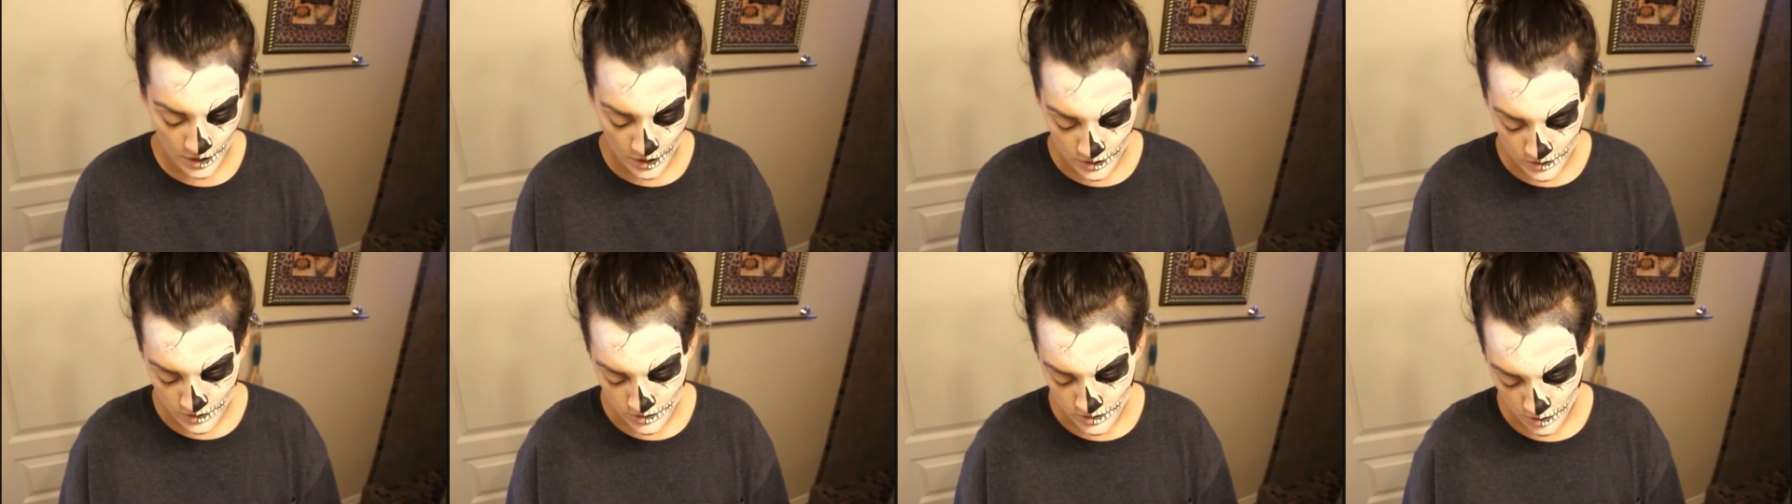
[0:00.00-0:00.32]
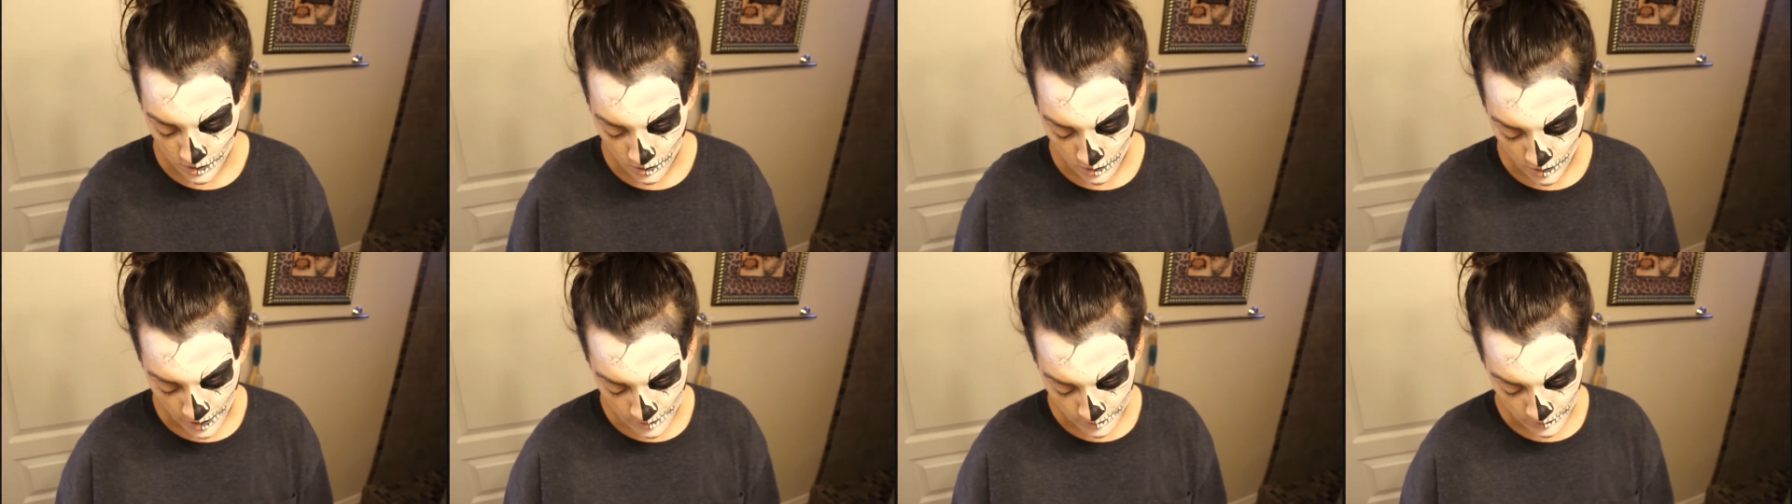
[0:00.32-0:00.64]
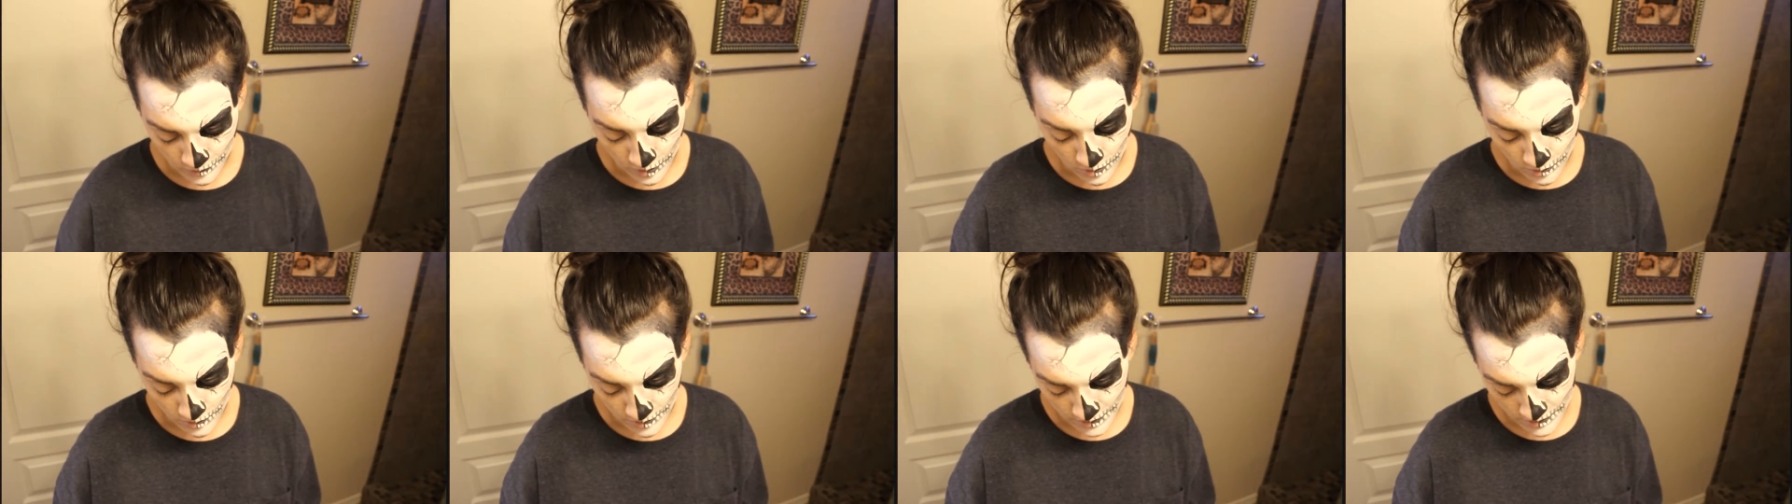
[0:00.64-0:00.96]
So I'm
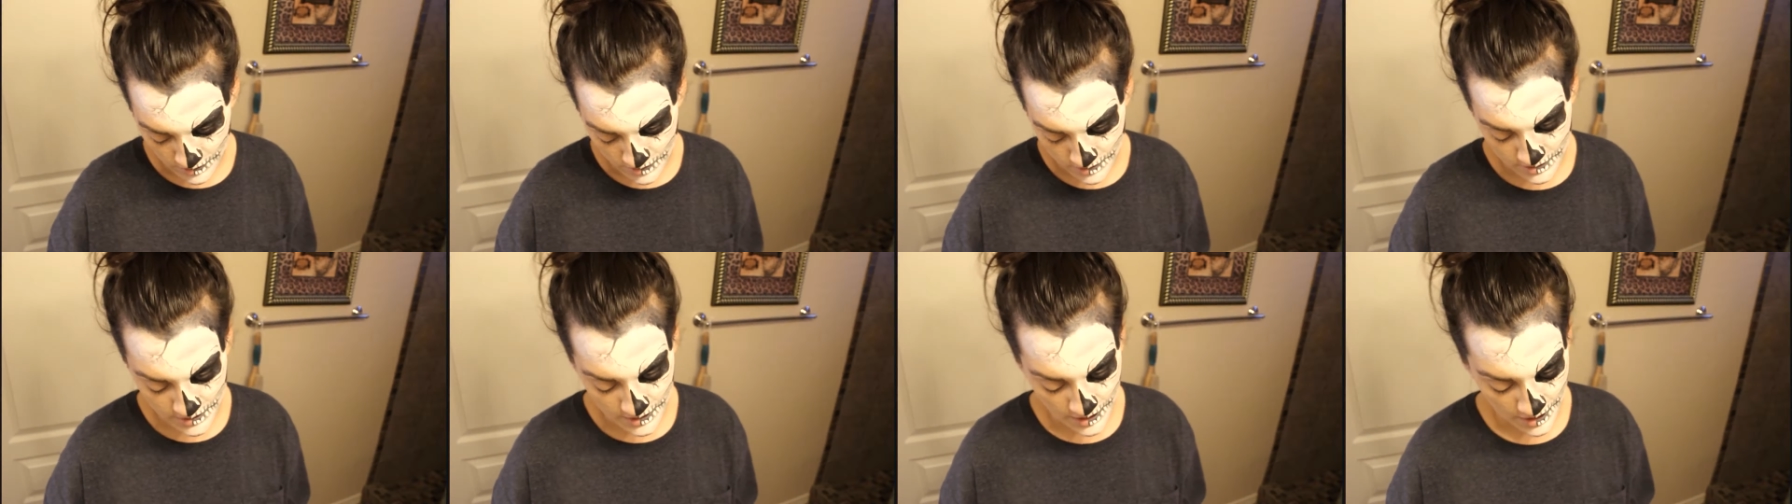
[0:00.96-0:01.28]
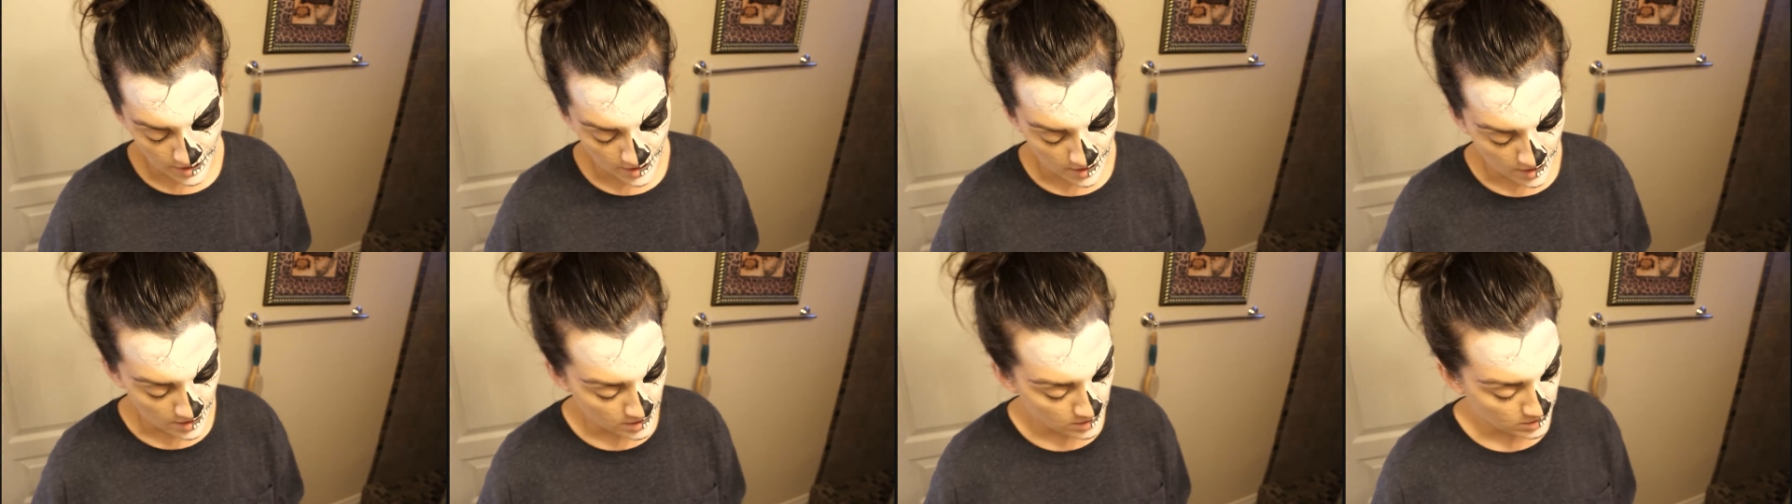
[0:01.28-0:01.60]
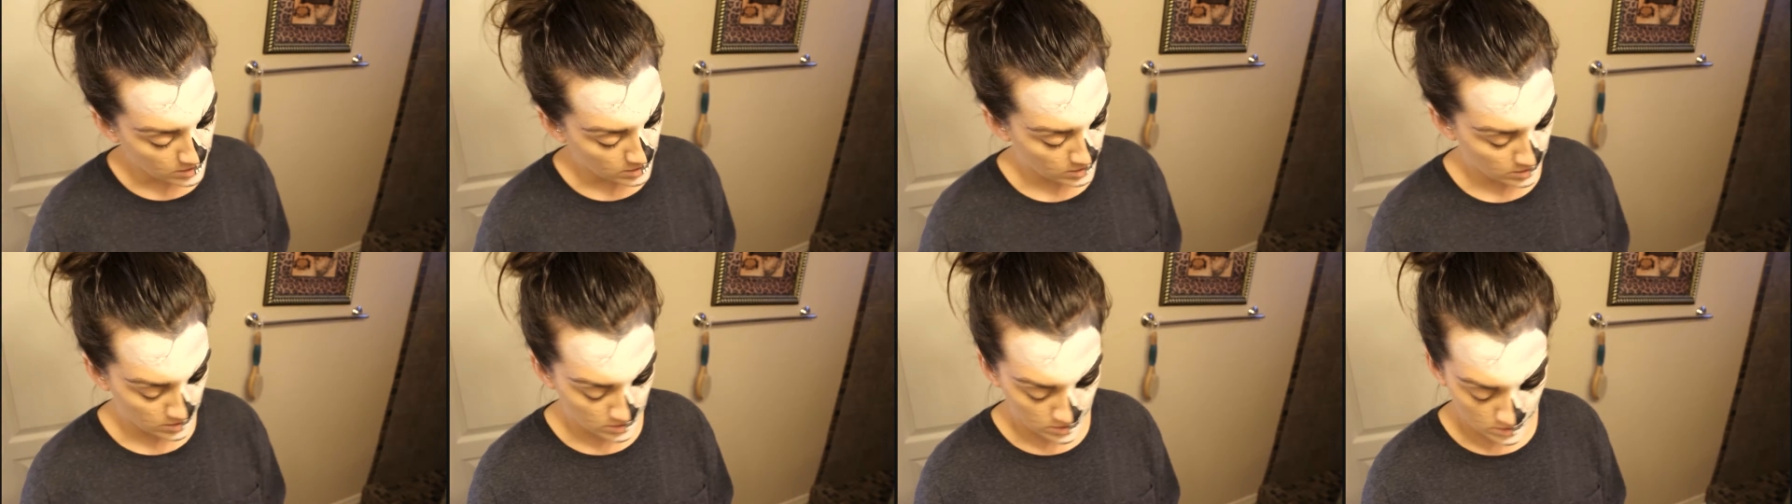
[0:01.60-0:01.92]
going to
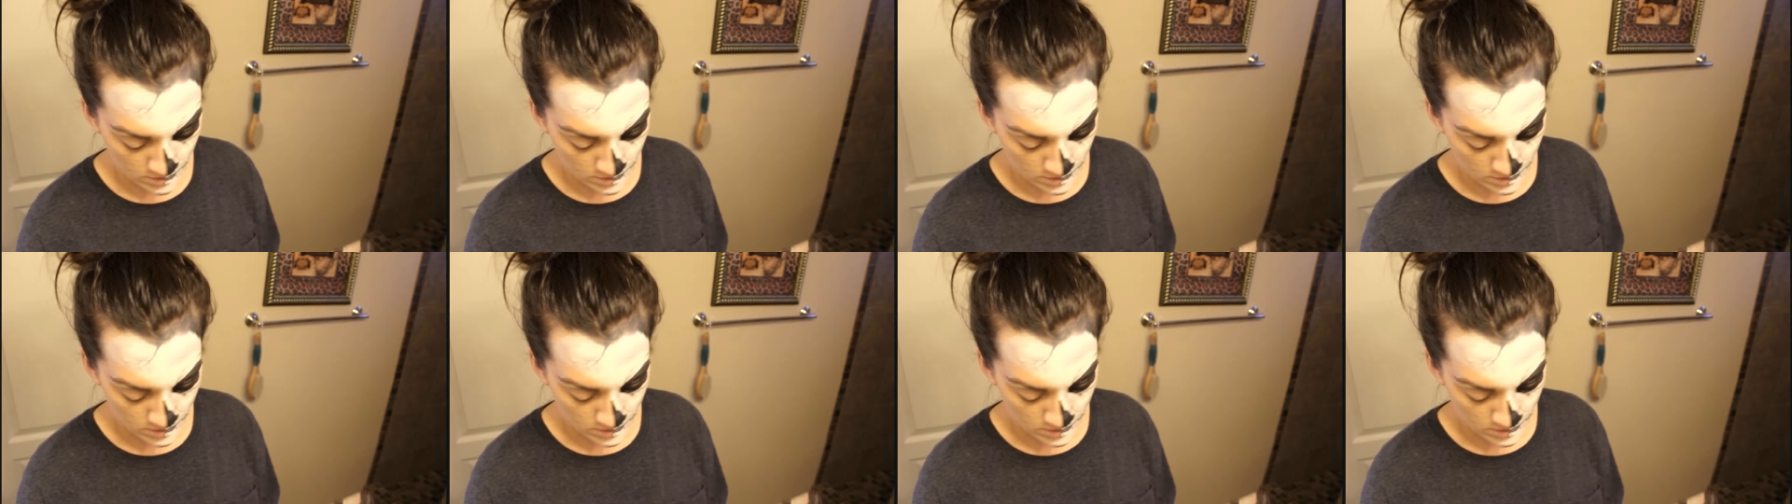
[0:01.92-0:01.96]
take